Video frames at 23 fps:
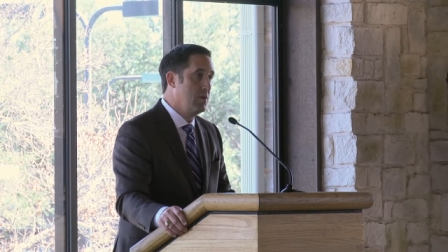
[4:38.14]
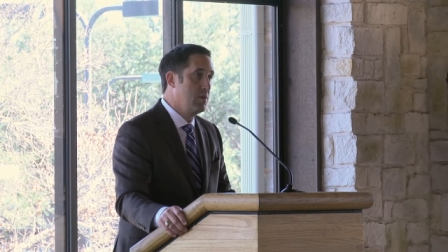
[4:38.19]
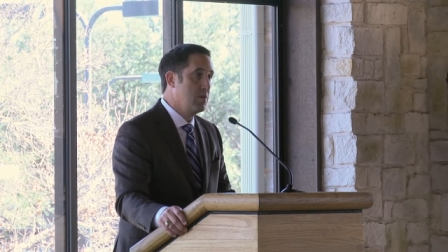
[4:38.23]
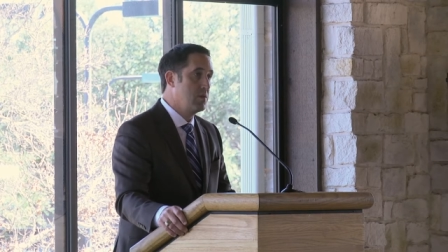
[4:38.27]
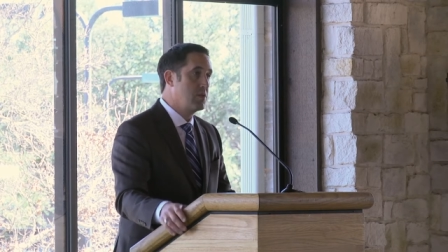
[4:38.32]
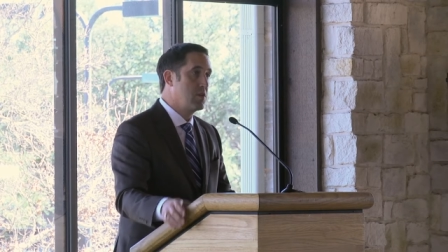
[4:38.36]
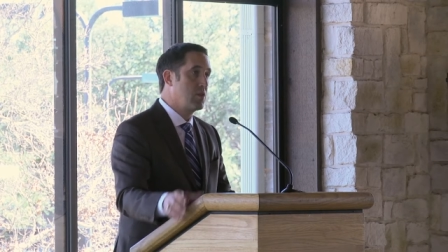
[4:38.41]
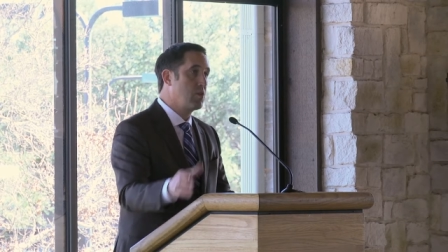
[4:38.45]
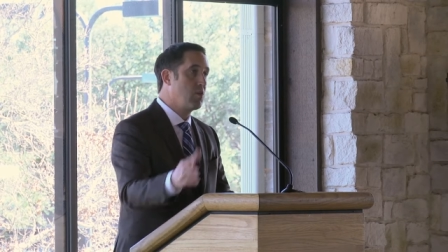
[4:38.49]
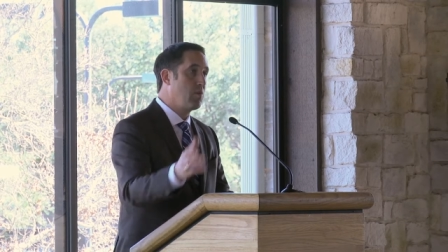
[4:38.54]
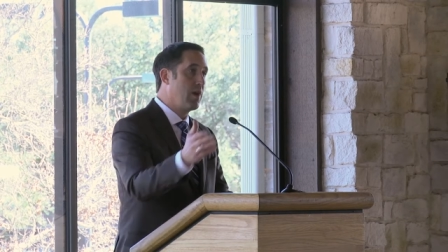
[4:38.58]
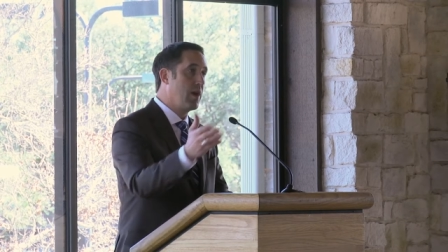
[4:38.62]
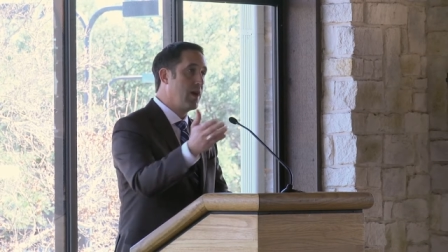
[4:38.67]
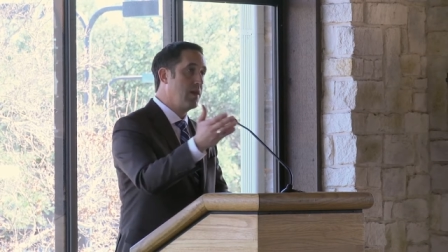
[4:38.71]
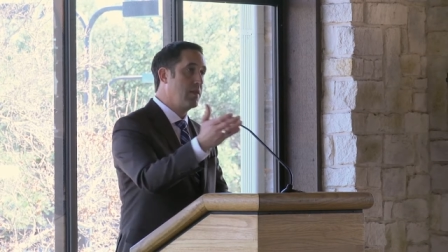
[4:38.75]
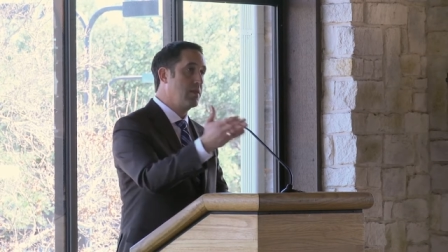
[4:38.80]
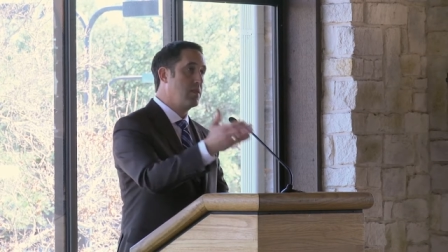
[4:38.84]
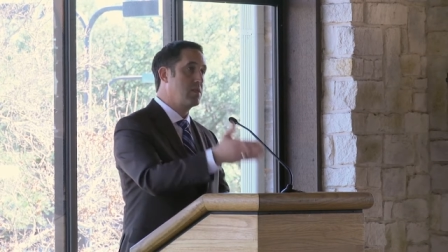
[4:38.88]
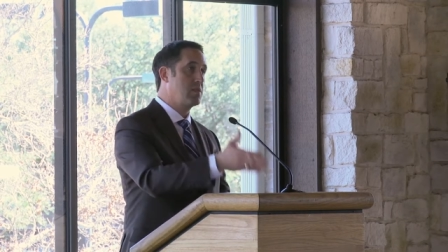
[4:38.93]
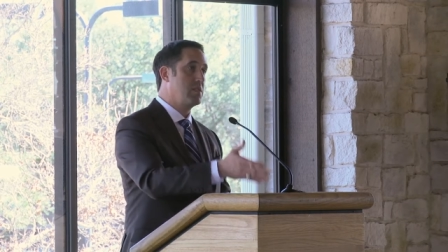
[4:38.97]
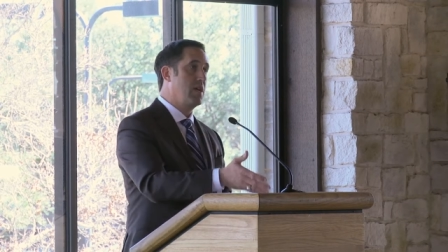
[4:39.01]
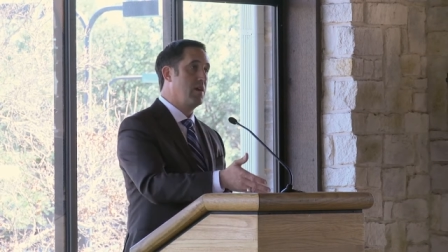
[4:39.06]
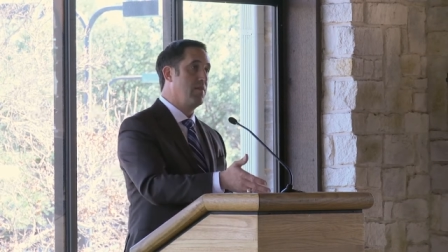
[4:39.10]
So you add
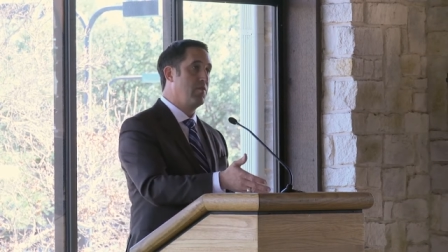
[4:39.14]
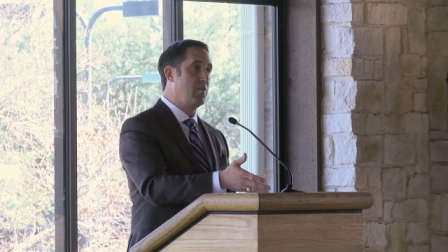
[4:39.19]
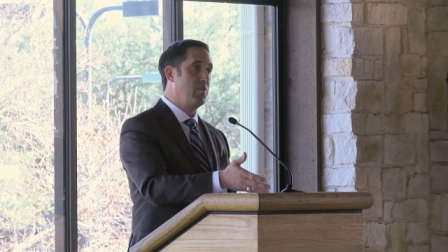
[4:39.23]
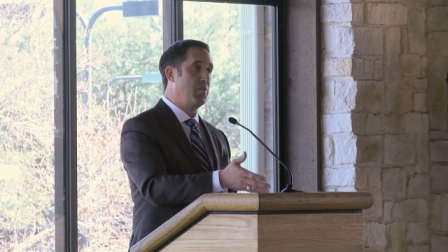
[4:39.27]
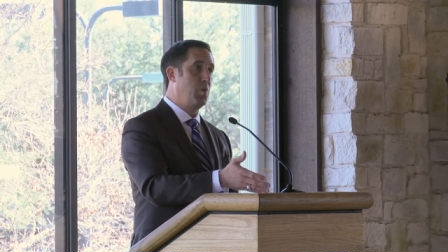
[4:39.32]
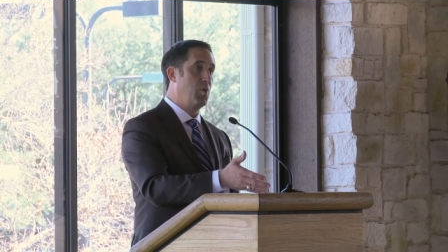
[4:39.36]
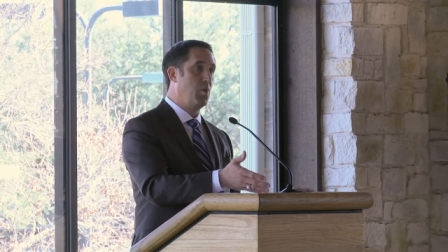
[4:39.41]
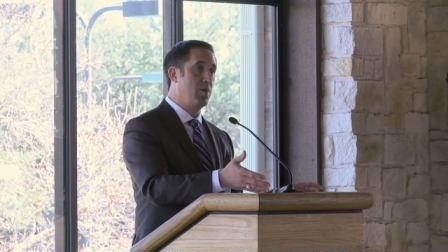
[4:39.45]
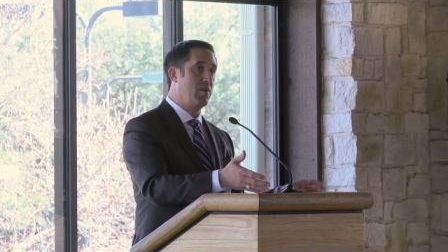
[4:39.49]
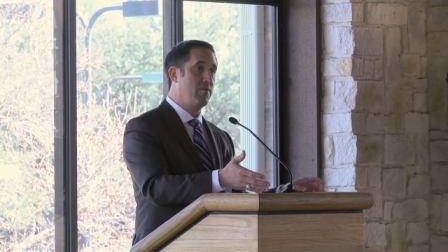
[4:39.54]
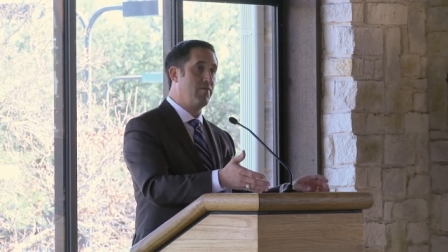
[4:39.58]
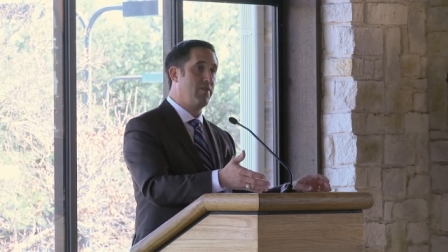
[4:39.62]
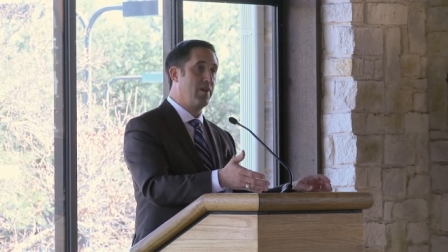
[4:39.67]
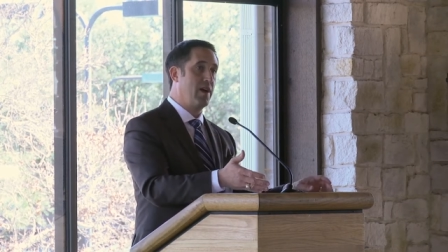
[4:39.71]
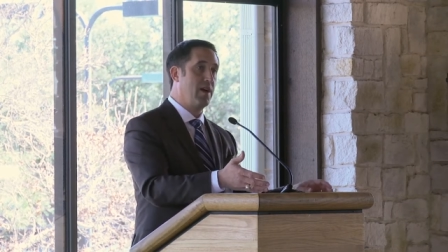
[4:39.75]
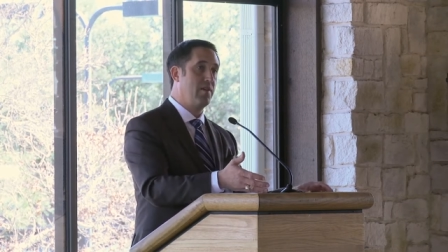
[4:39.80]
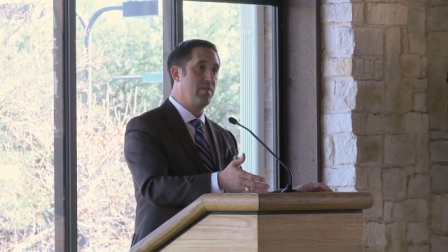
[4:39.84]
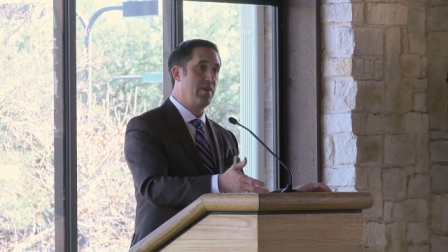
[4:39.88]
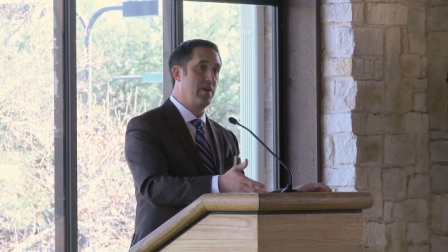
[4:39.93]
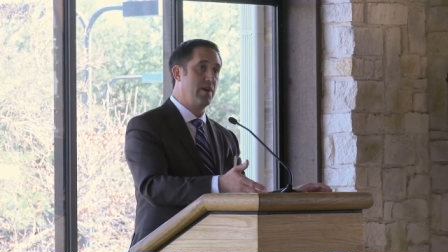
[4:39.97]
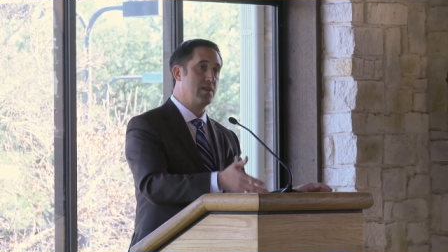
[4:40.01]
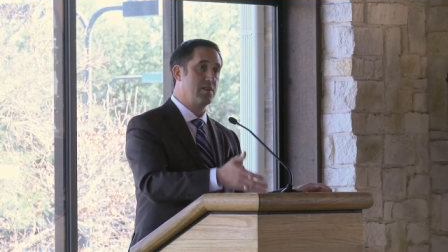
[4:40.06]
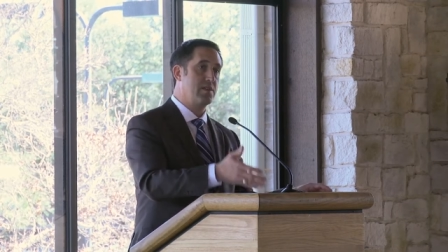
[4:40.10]
the seven point
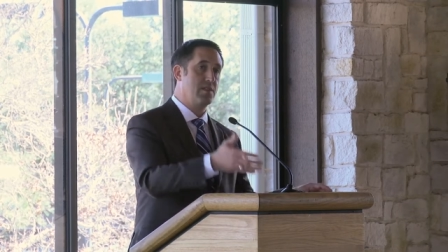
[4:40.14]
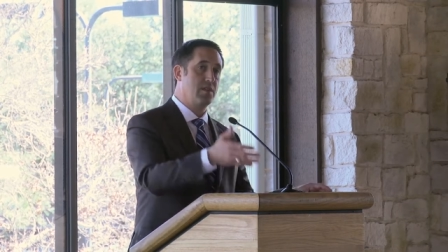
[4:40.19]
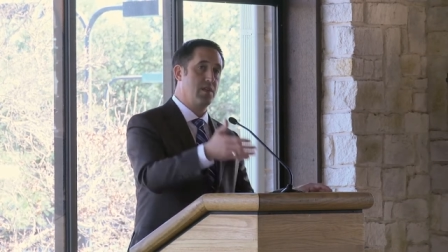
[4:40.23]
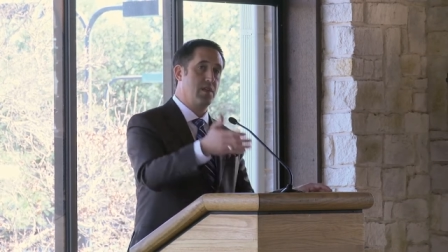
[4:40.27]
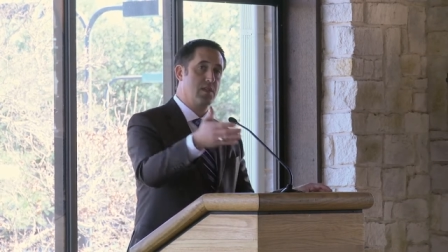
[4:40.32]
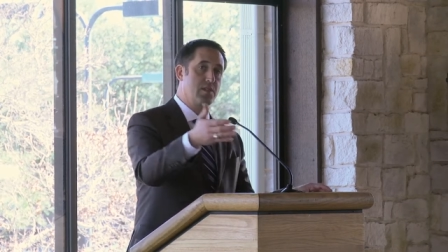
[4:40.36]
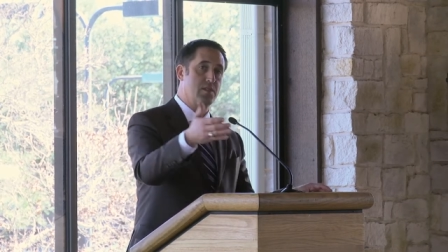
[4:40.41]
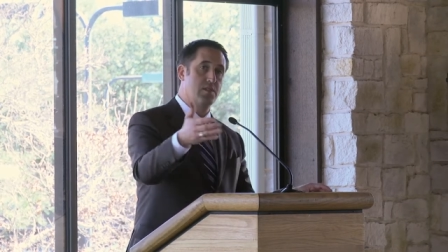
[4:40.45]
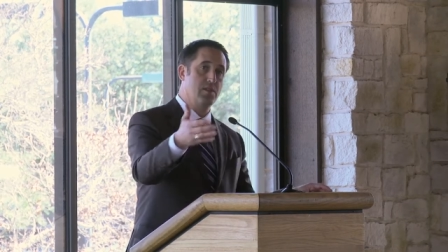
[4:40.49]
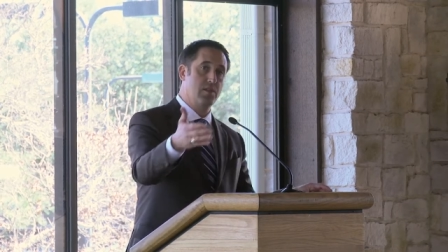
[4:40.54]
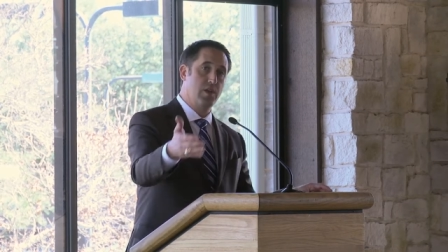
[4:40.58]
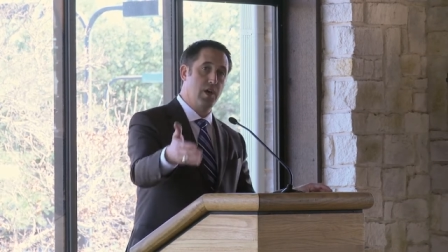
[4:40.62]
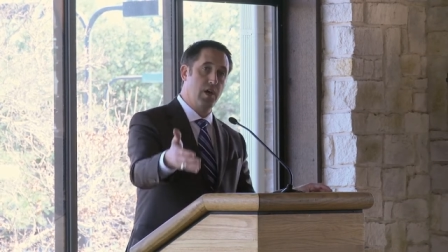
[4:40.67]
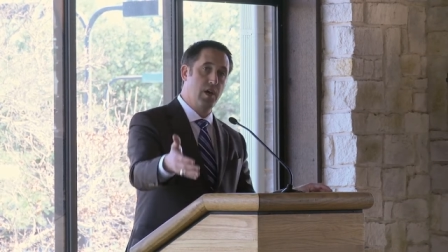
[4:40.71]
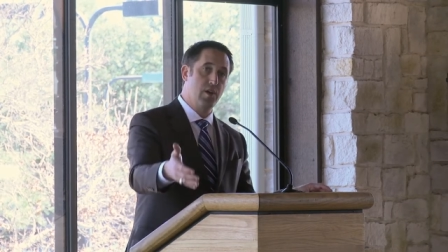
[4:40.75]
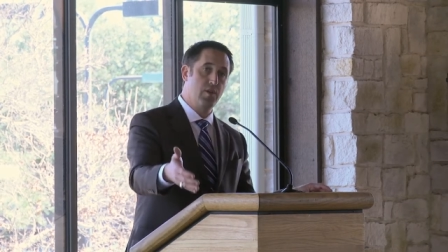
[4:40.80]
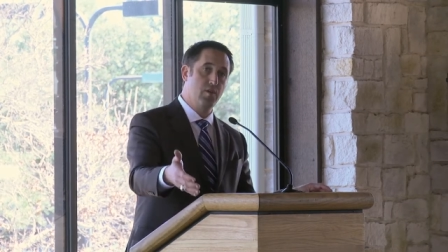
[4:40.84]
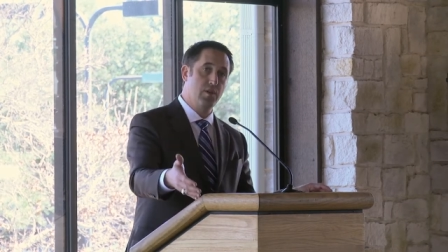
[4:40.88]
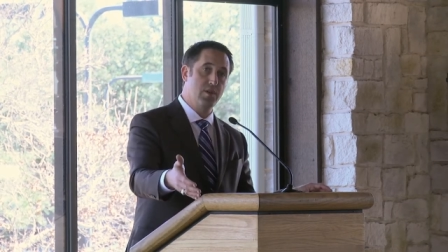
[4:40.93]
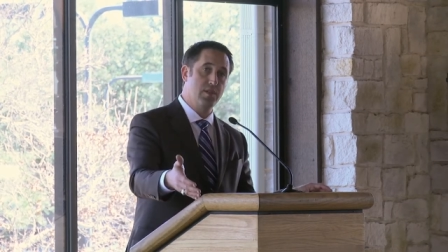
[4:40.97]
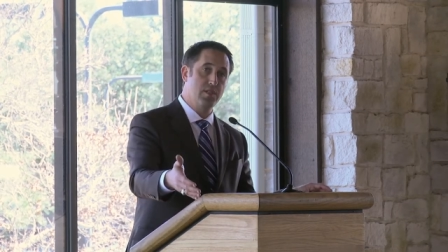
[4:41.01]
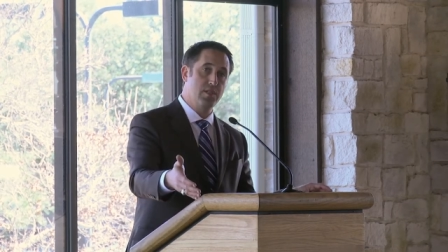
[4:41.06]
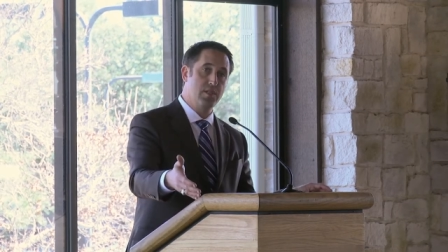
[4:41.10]
five excess to the one
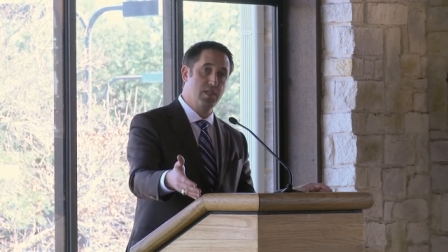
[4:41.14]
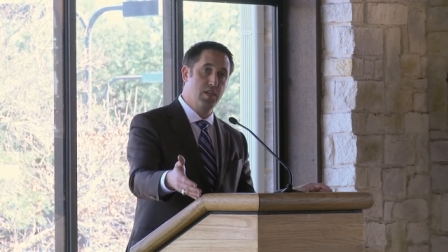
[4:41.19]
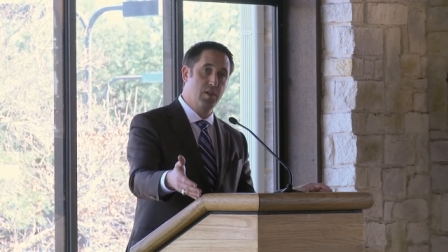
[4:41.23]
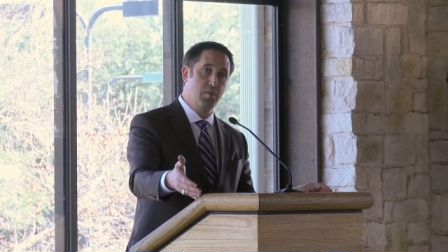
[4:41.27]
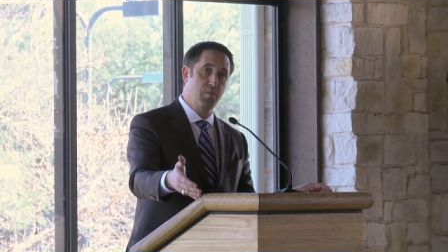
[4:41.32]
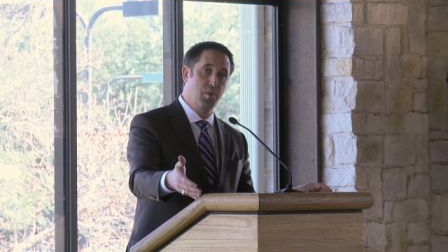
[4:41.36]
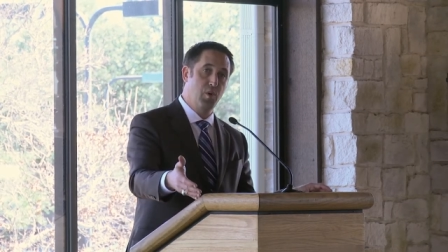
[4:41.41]
hundred ten